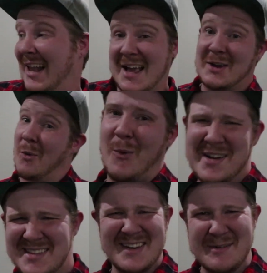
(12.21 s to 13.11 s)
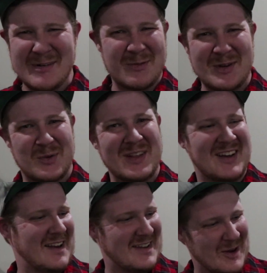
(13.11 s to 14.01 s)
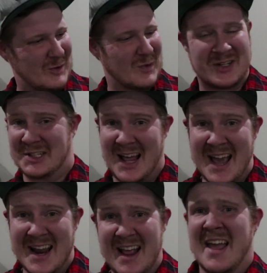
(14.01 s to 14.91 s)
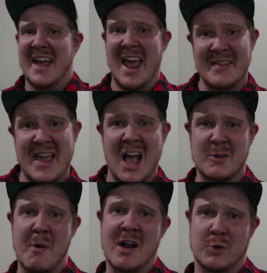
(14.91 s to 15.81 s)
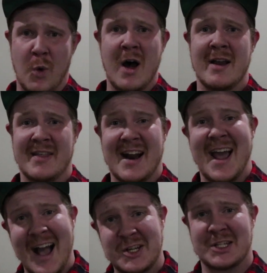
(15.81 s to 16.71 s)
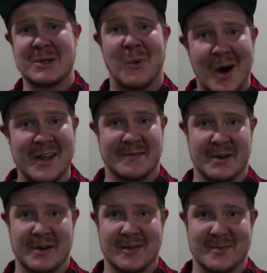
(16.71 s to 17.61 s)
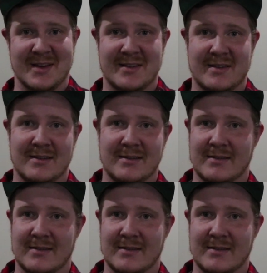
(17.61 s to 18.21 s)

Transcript: Like, what's the difference between the Nintendo Switch Lite and the Xbox One that I actually wanted for Christmas?